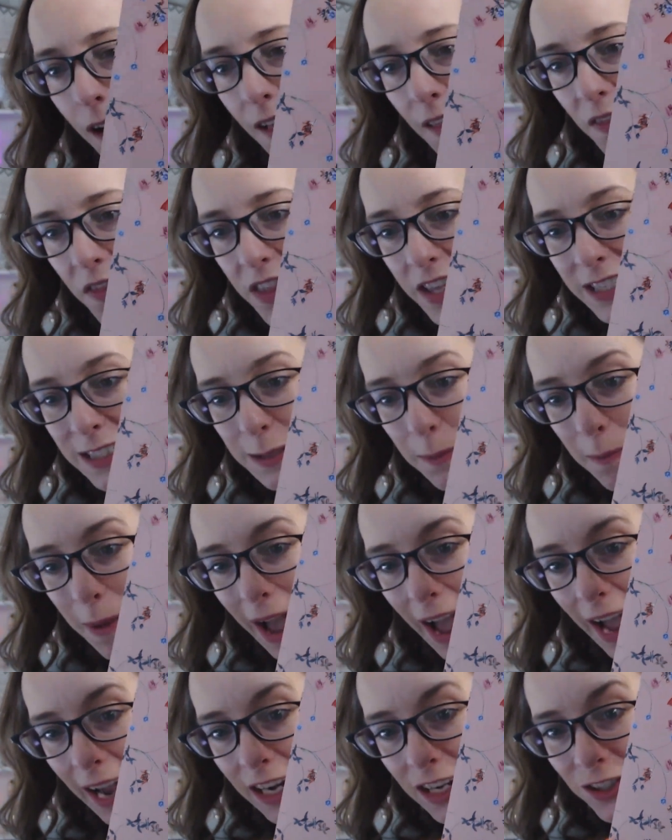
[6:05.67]
this
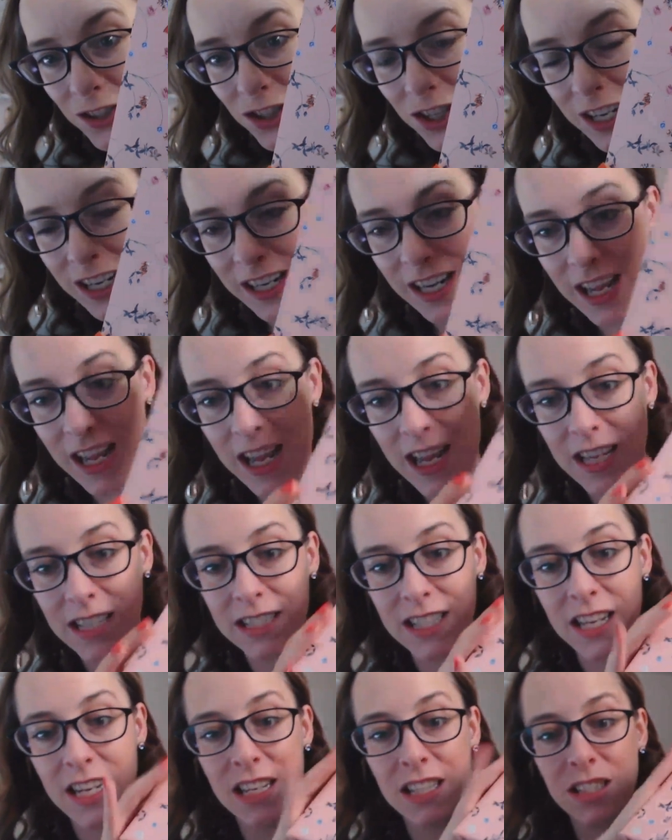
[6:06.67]
packaging is.
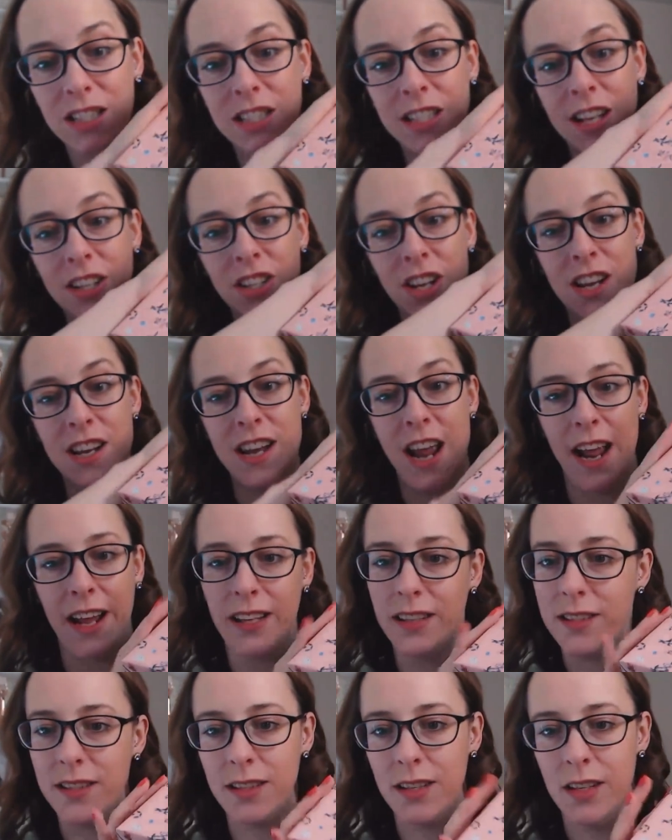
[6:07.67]
It is such a
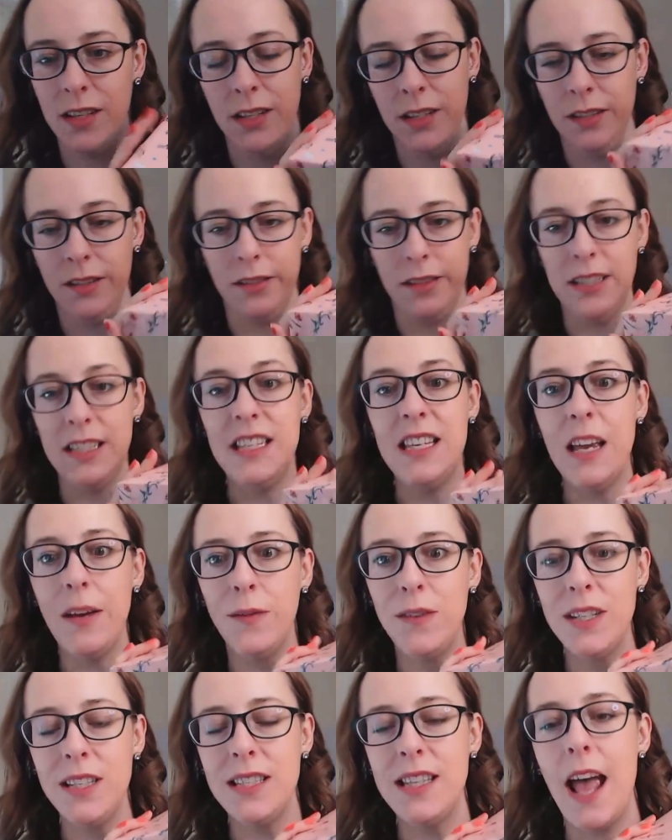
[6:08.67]
nice gift
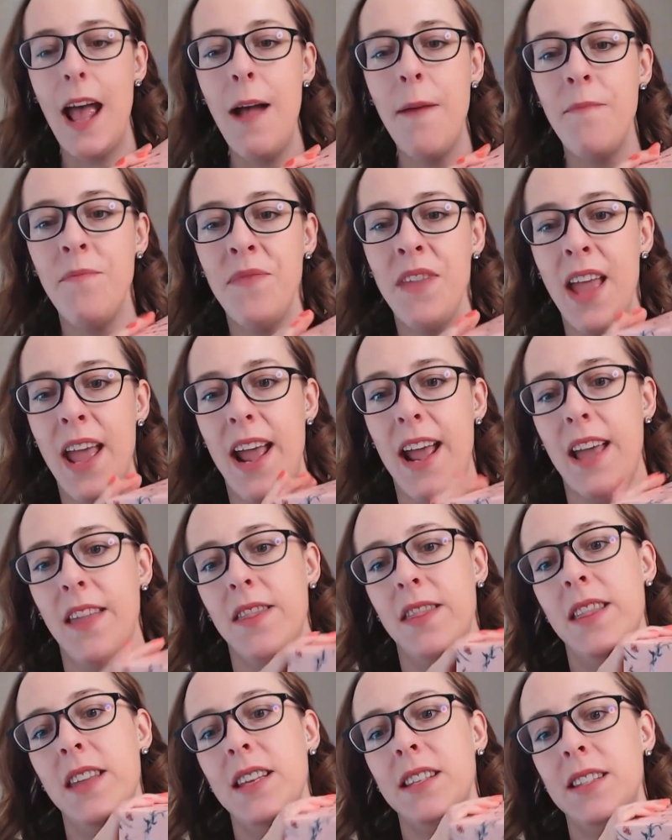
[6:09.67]
set. And
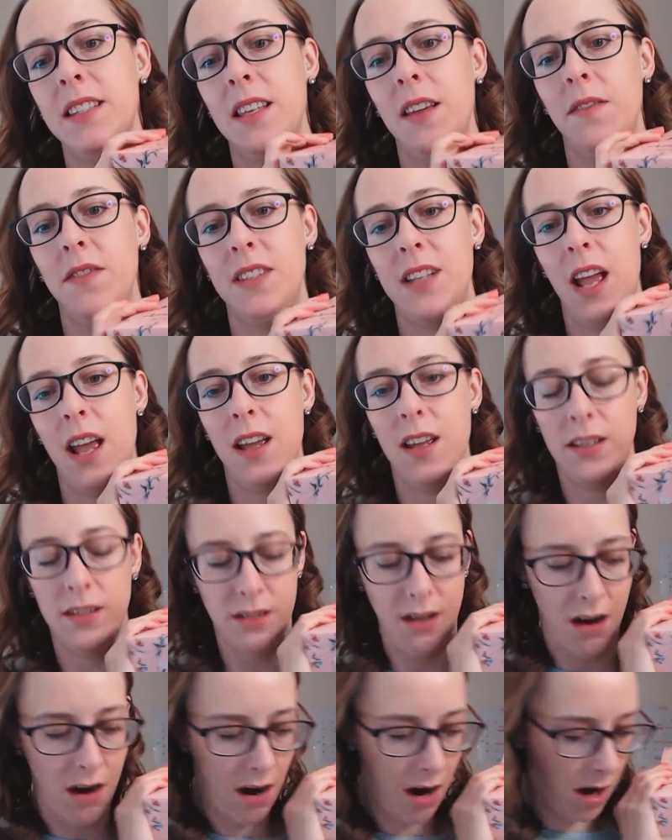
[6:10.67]
this gift set is
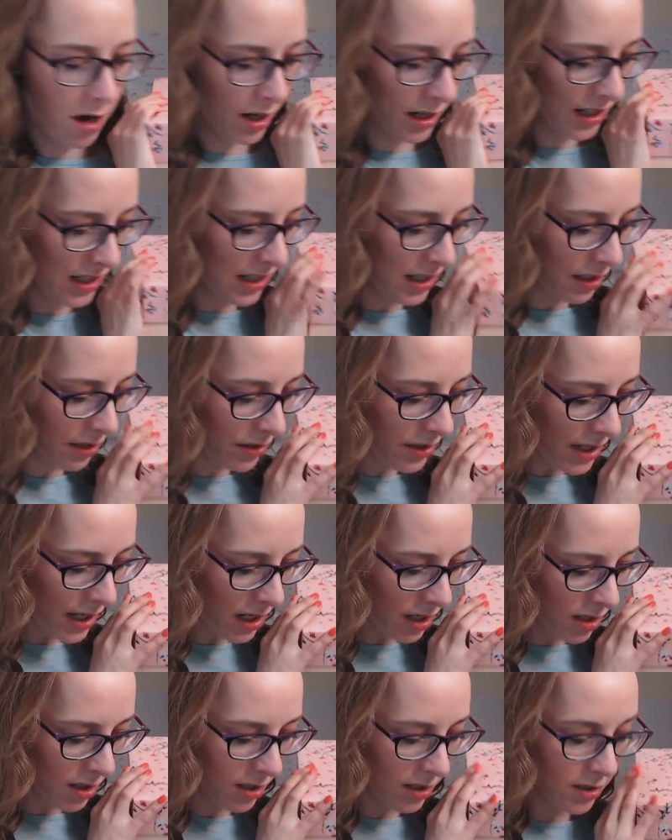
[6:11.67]
our
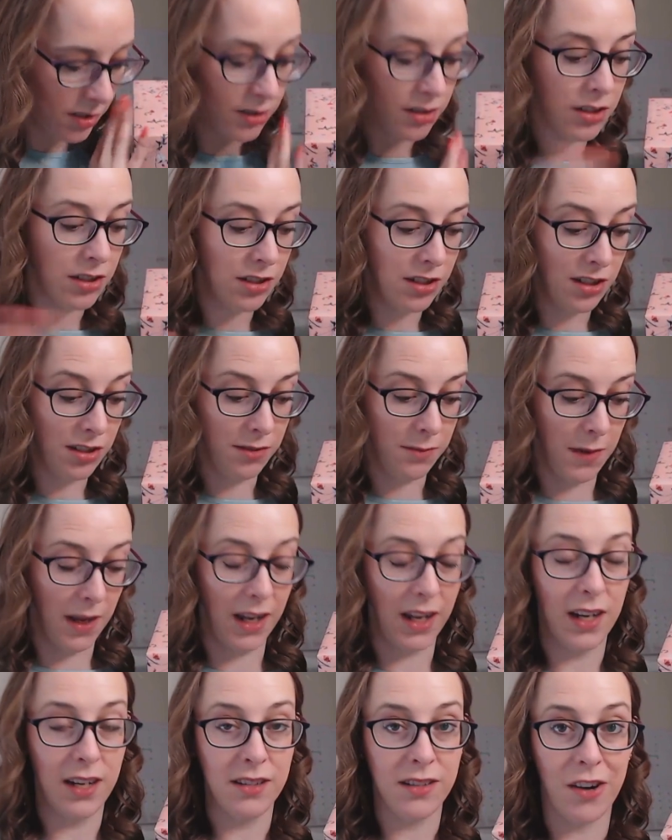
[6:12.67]
gilded, excuse me, it
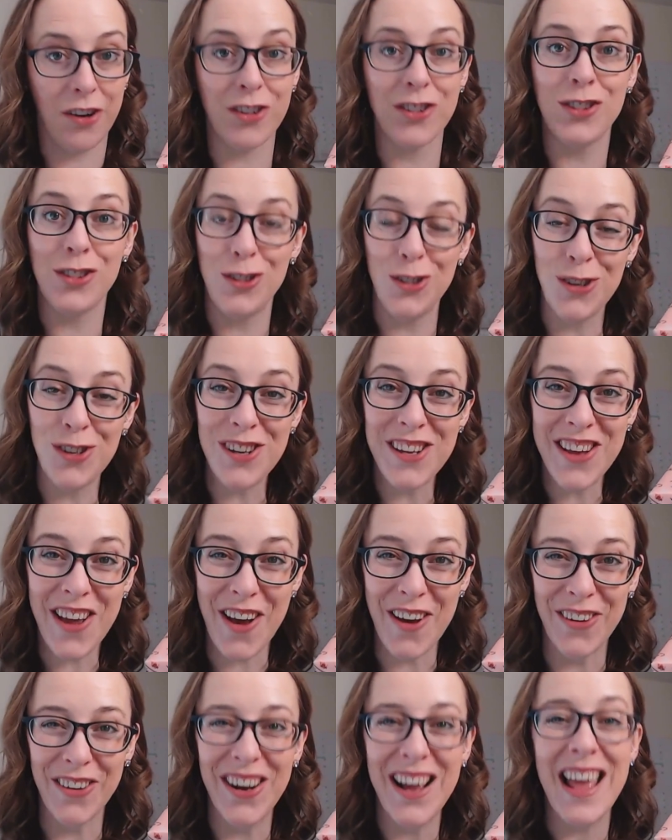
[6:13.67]
is our
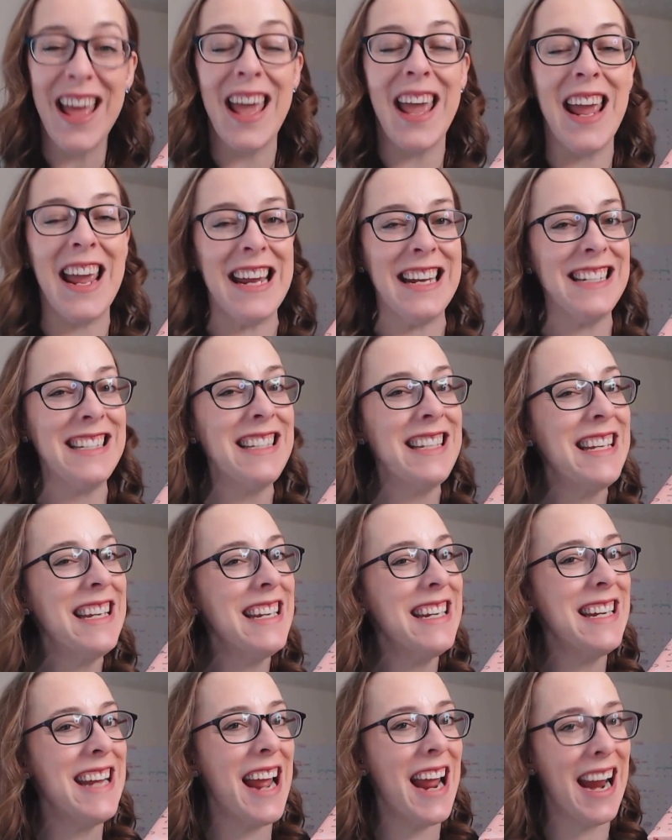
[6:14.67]
Studio
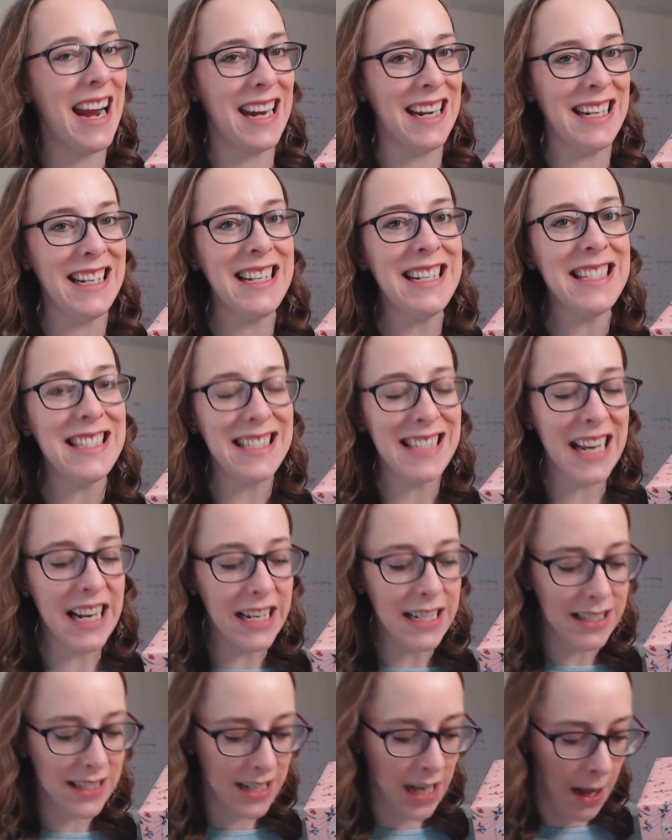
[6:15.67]

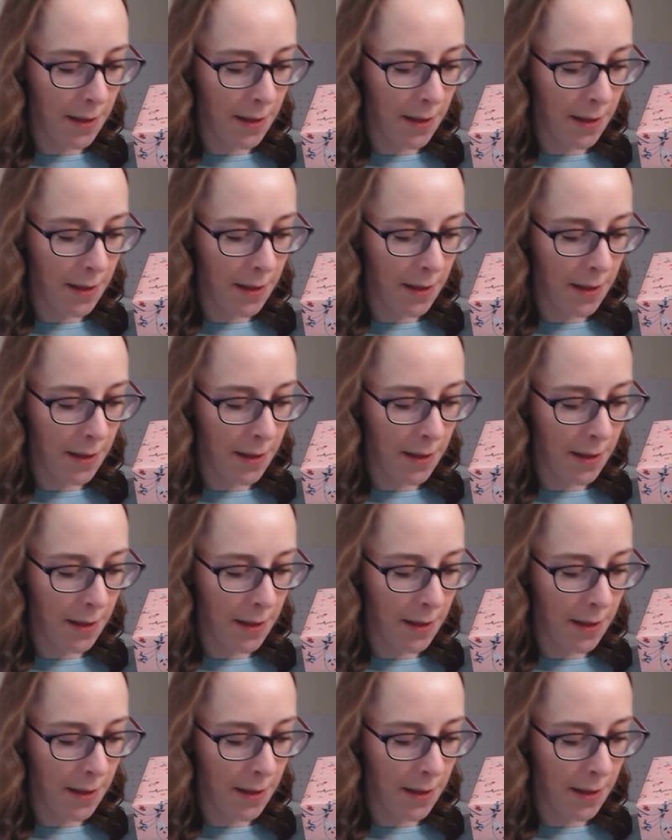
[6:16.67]
1886